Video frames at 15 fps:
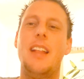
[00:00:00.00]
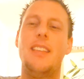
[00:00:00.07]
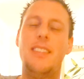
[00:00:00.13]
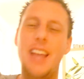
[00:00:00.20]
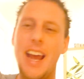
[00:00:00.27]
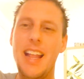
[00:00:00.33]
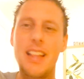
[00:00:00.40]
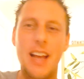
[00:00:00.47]

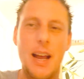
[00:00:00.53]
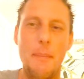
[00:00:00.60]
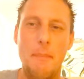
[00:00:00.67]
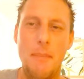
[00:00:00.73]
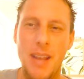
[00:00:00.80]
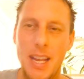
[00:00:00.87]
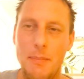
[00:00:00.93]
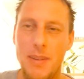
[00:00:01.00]
And then
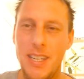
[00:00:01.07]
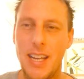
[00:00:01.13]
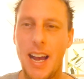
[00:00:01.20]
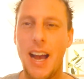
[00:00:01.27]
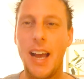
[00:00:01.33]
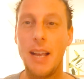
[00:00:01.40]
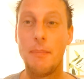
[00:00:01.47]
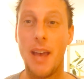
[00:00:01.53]

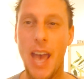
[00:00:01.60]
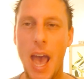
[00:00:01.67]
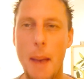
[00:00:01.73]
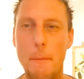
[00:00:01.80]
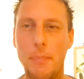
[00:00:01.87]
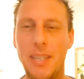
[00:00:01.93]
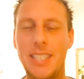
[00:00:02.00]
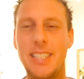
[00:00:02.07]
I'm
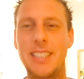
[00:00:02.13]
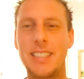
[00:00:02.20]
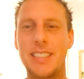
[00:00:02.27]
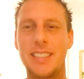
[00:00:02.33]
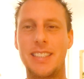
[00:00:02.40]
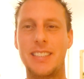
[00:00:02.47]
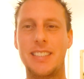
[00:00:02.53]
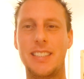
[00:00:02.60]
happy.
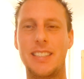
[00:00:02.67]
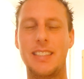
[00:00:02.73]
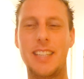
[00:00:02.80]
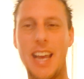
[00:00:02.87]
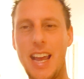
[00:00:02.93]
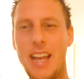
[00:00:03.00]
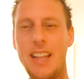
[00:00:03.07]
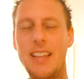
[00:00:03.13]

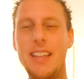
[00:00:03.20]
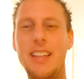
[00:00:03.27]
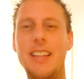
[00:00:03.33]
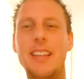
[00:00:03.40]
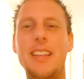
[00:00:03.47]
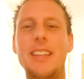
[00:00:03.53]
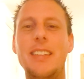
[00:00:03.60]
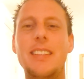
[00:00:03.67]

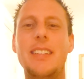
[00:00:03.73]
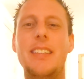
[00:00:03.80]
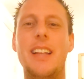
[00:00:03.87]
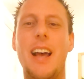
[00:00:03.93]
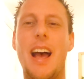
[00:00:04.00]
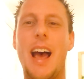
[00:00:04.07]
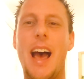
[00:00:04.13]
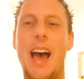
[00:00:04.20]

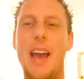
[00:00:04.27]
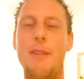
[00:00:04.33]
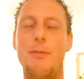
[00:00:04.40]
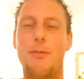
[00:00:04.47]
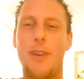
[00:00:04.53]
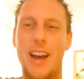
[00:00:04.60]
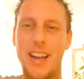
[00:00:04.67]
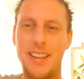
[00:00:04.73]
Then I
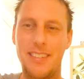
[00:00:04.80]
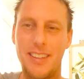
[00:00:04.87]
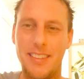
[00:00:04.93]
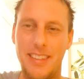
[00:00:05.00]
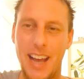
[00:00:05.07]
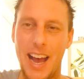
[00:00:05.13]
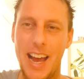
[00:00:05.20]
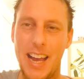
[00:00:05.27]
find the